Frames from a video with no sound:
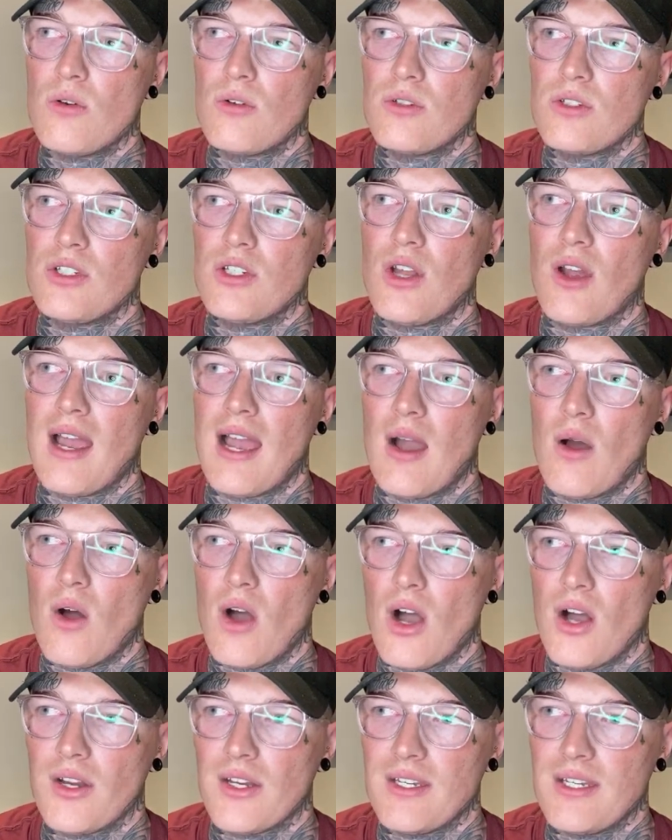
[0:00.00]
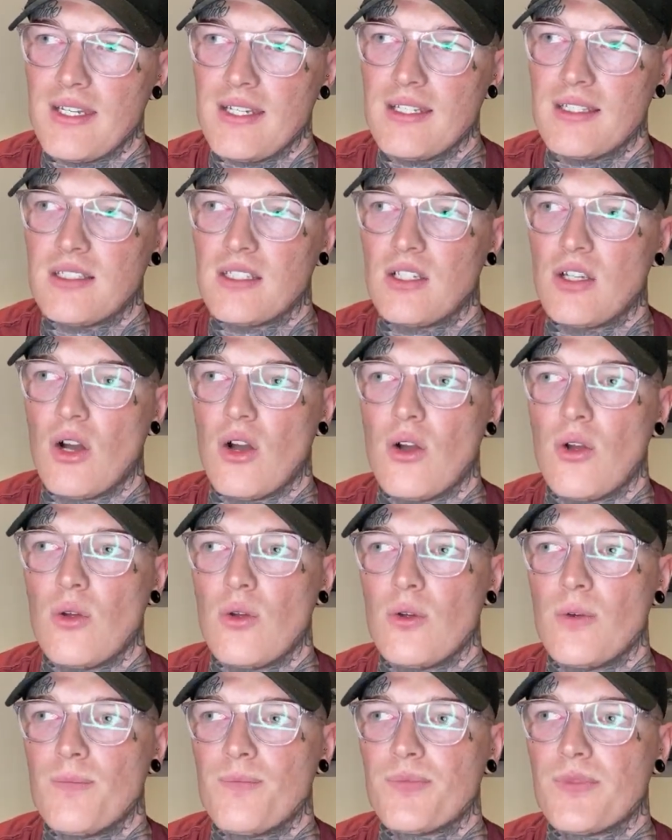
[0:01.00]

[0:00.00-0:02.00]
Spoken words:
hard I needed to go